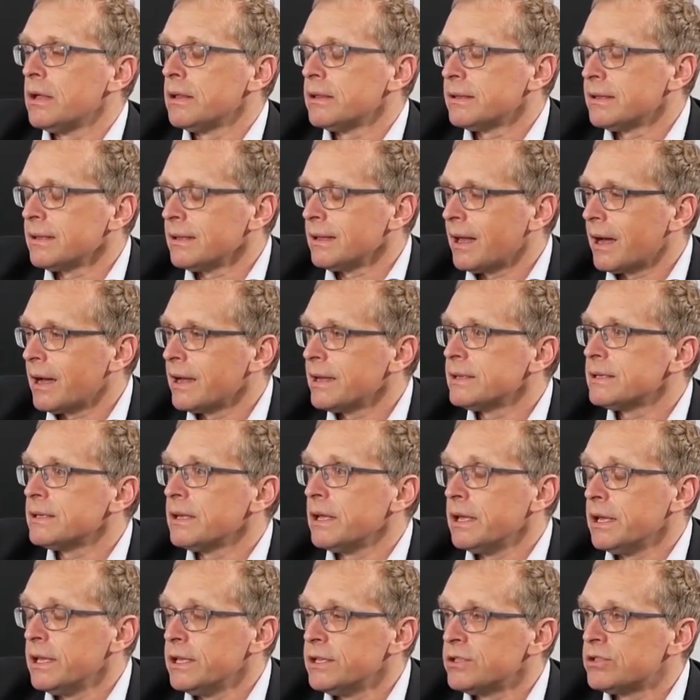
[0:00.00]
the light
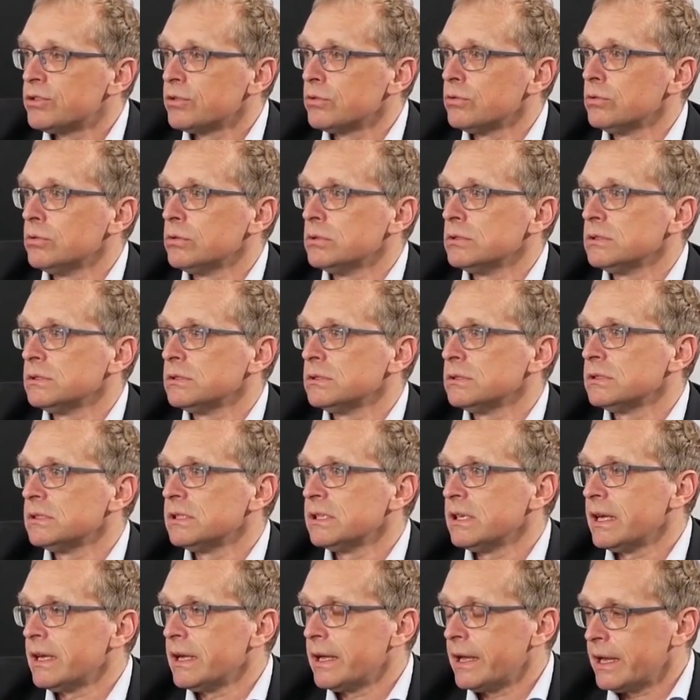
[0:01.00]
into
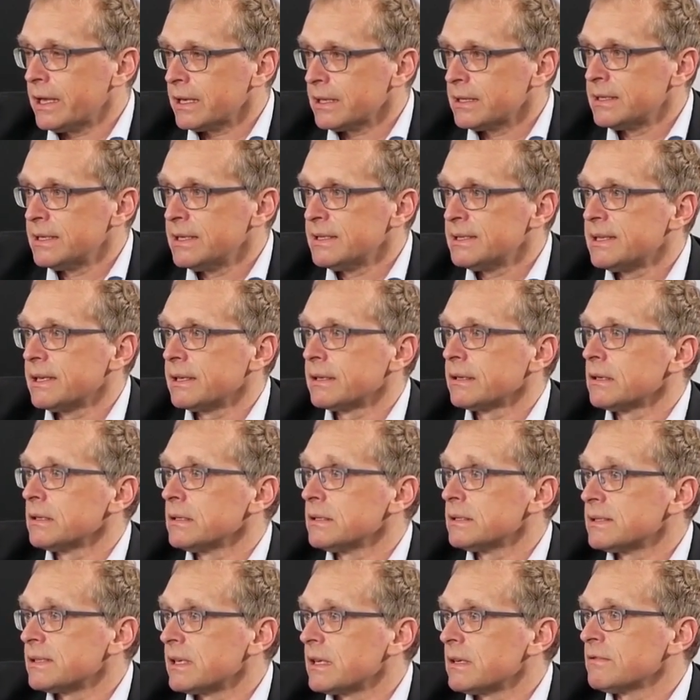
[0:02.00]
the LED signal
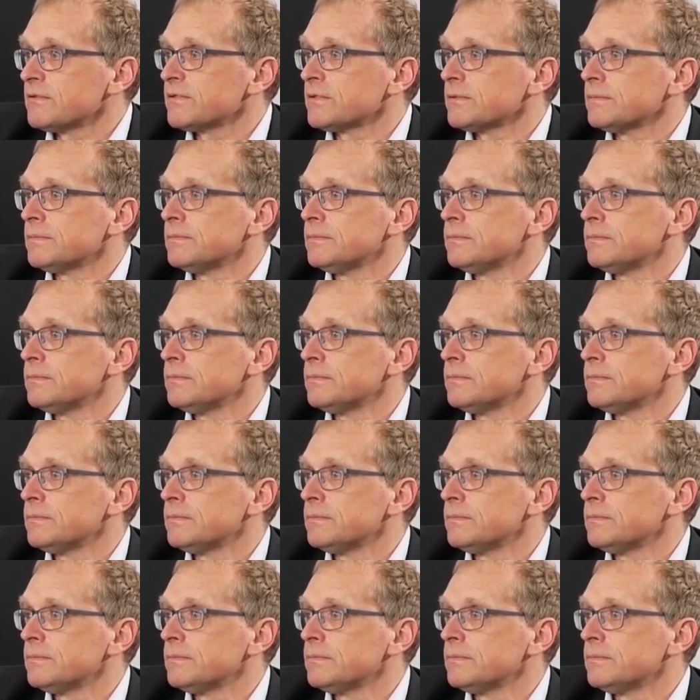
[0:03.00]
itself.